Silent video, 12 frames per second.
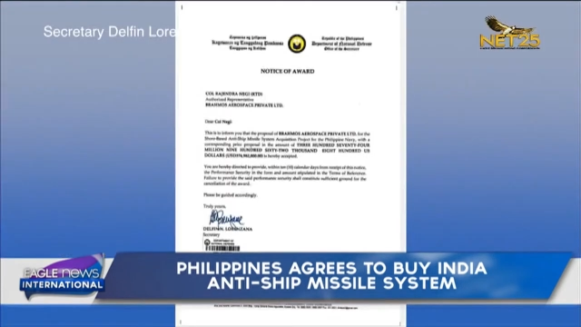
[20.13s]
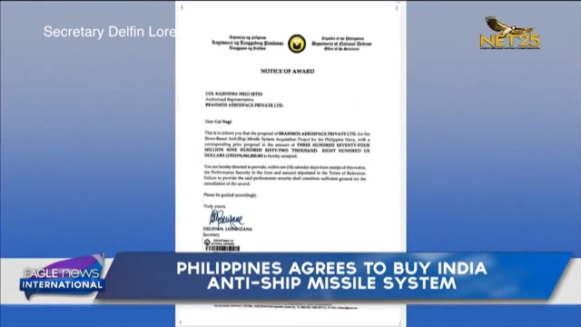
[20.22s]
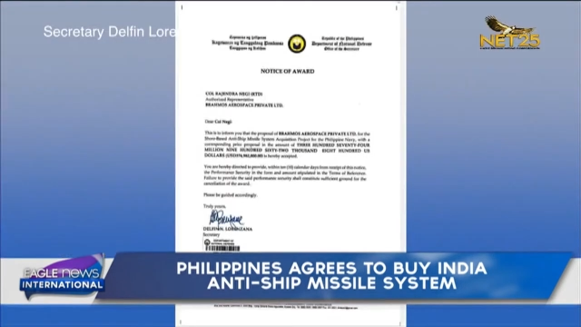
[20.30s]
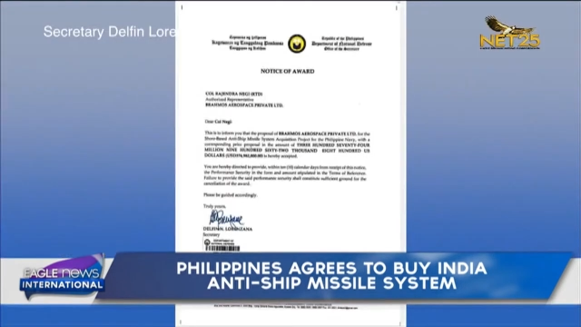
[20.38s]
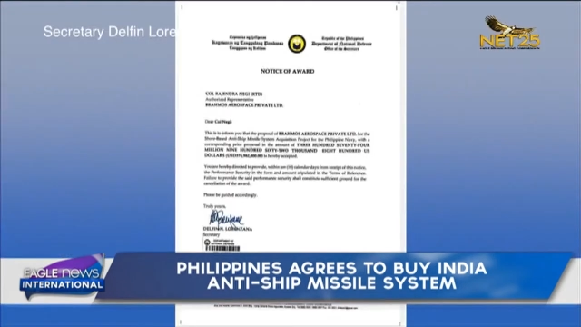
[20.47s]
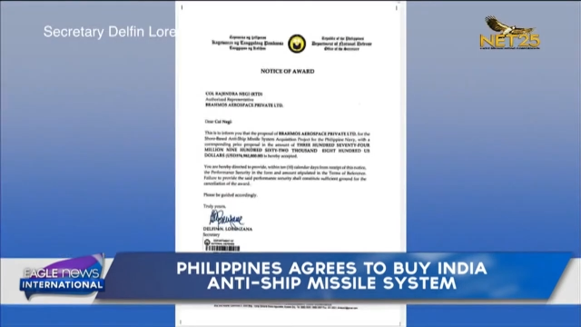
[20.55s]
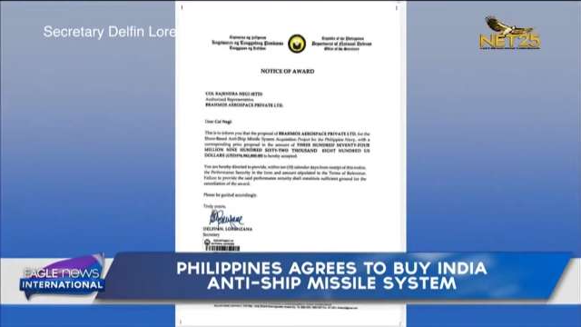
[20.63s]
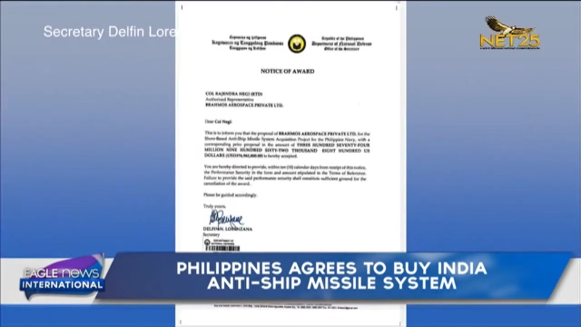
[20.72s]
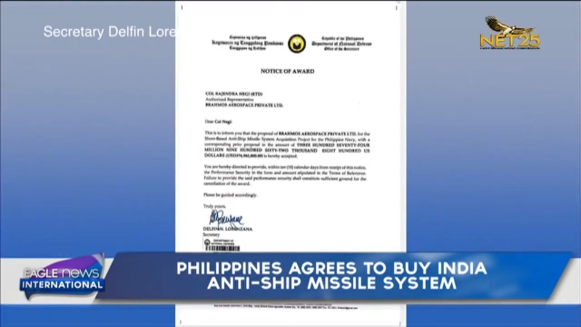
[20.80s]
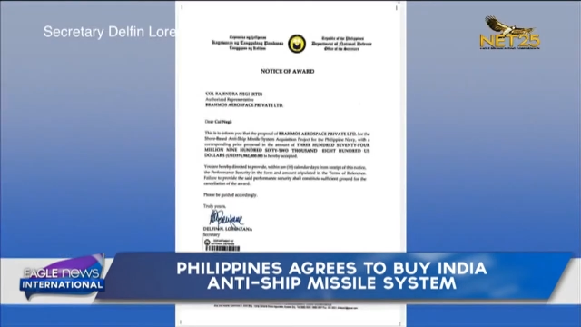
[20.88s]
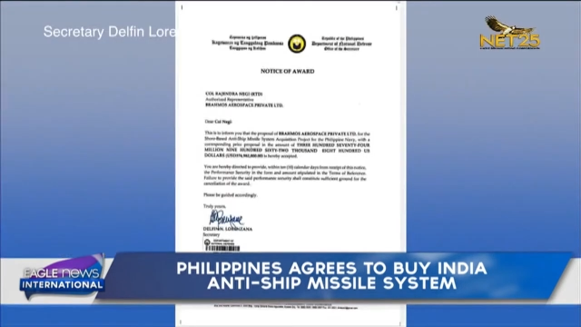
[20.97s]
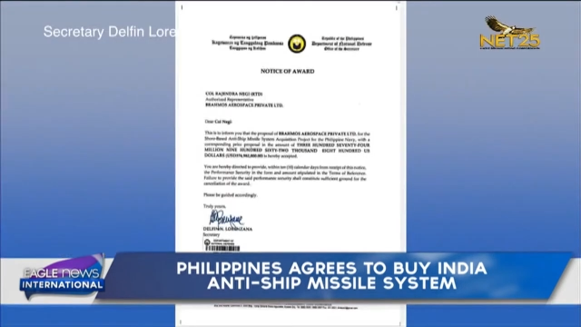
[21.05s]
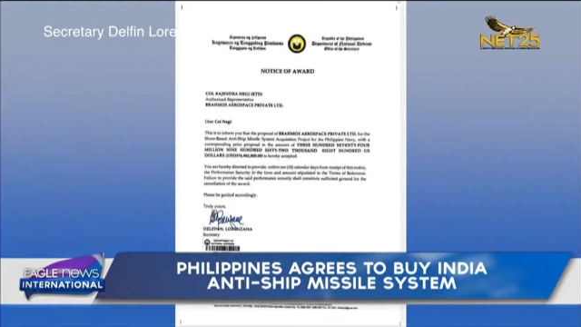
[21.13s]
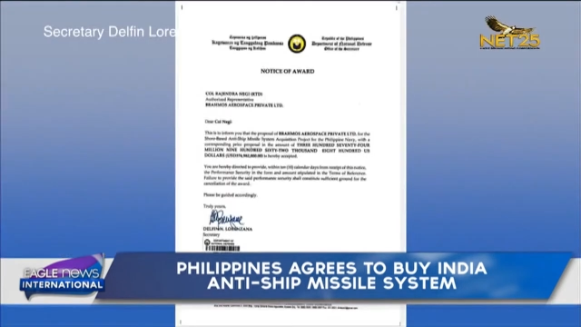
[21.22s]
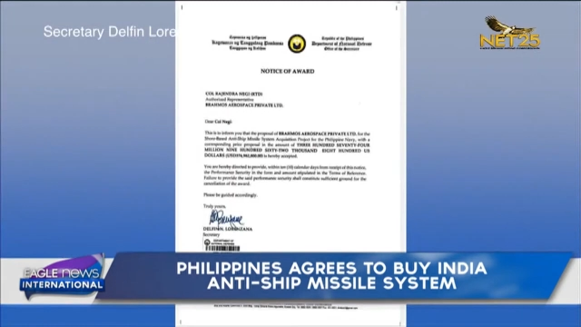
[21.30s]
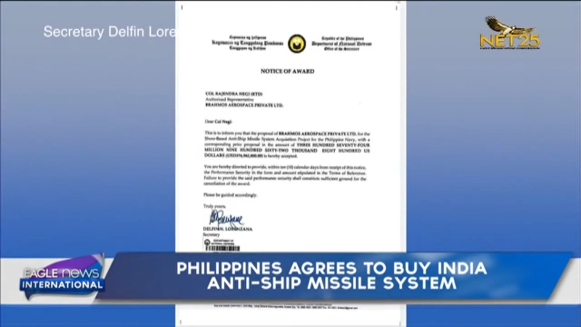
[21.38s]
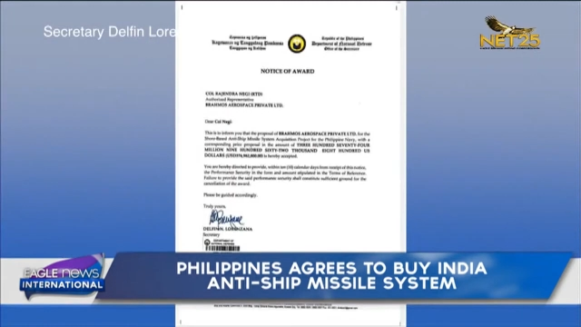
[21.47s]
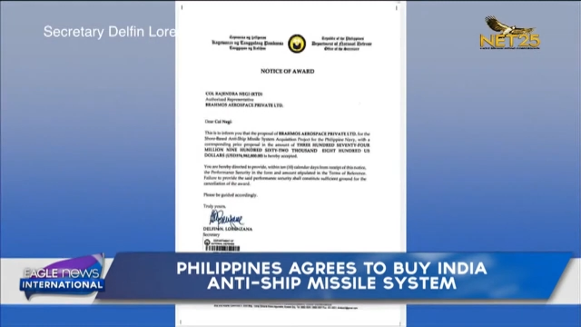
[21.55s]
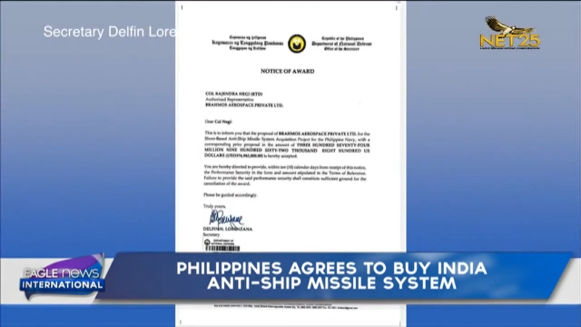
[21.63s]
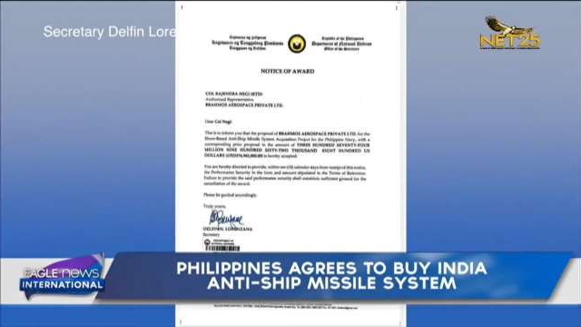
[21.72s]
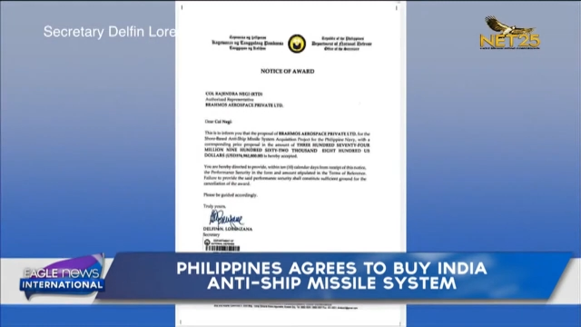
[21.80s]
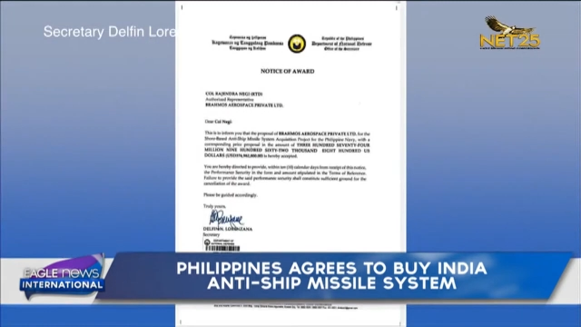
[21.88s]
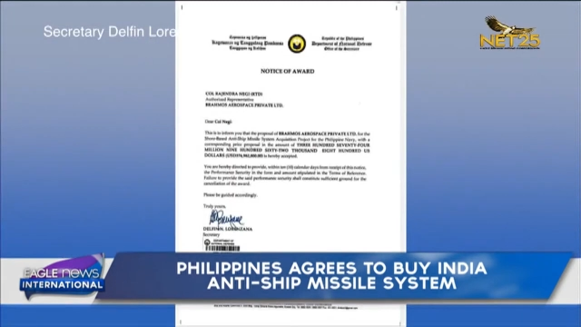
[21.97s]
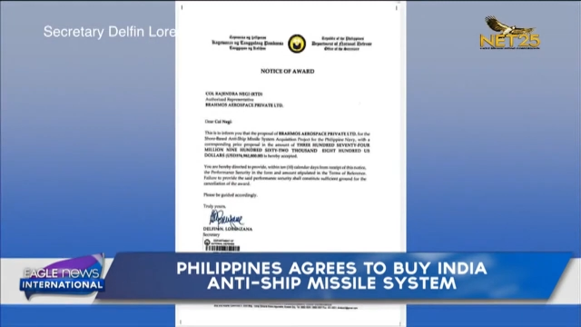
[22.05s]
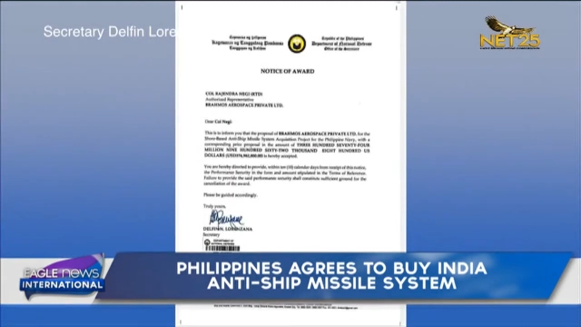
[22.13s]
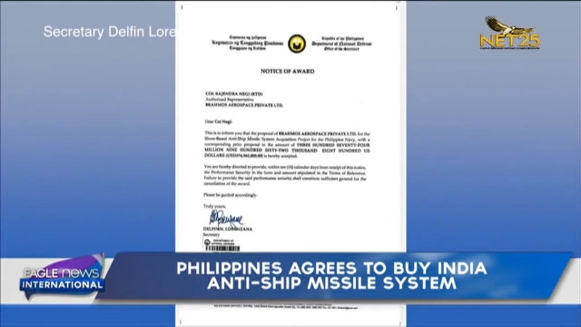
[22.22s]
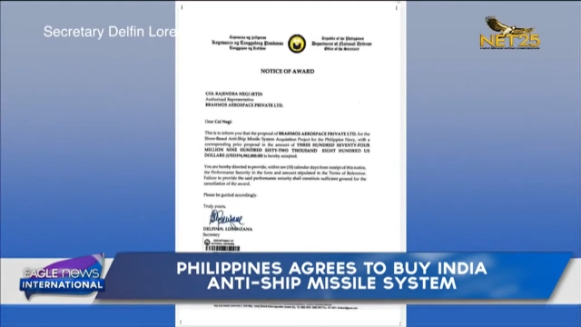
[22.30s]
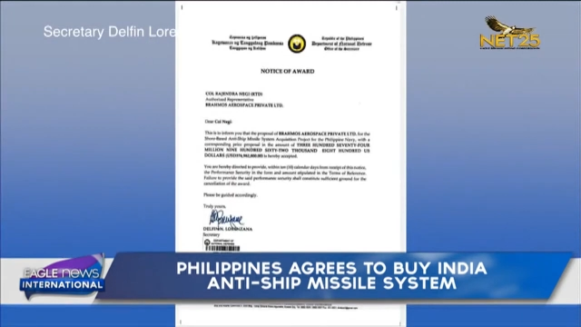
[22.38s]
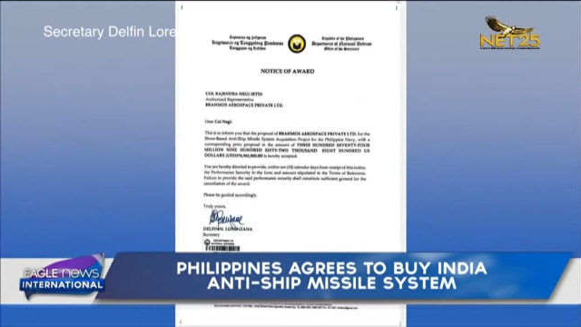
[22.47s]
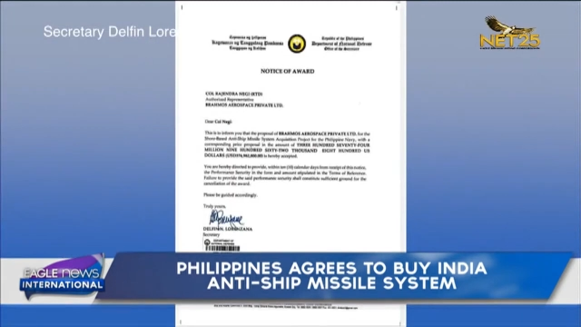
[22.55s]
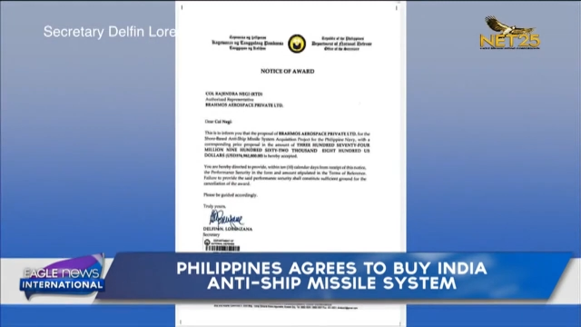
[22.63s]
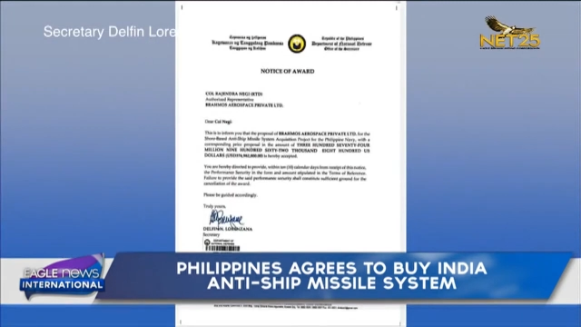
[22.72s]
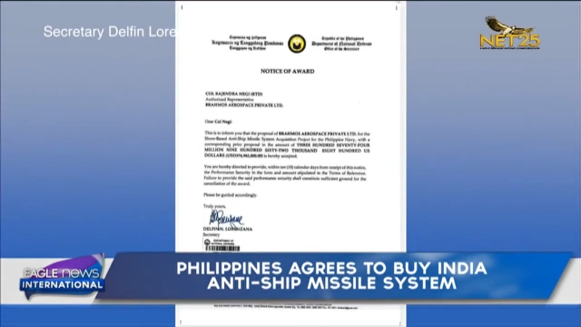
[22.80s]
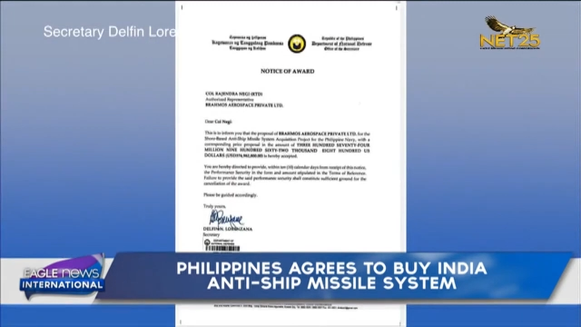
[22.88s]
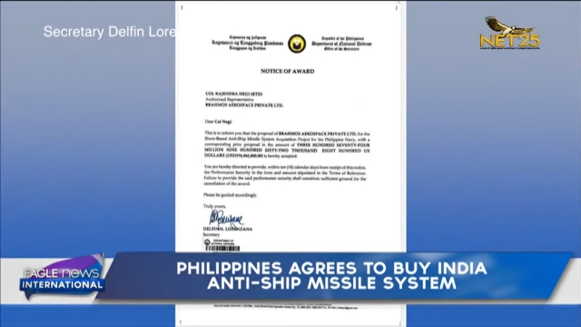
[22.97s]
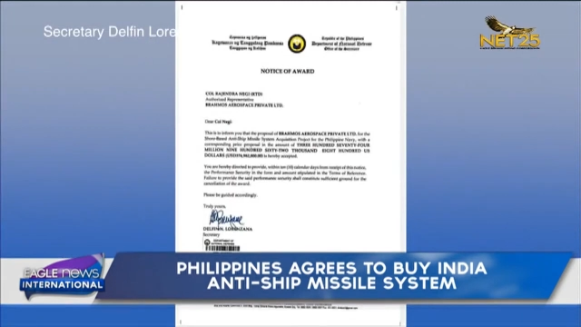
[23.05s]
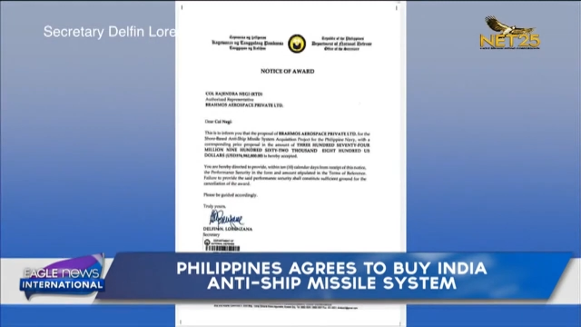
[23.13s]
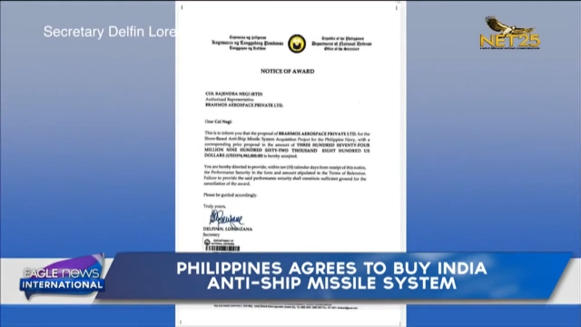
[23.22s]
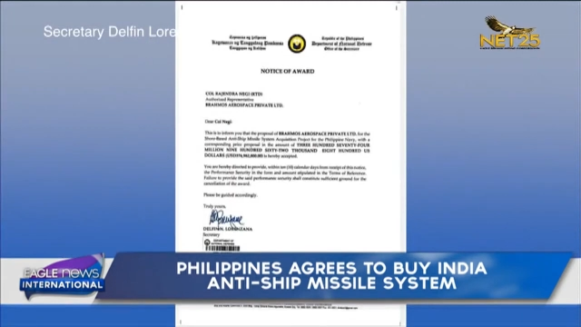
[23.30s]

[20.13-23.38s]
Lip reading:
No face is visible, so there are no lips to read.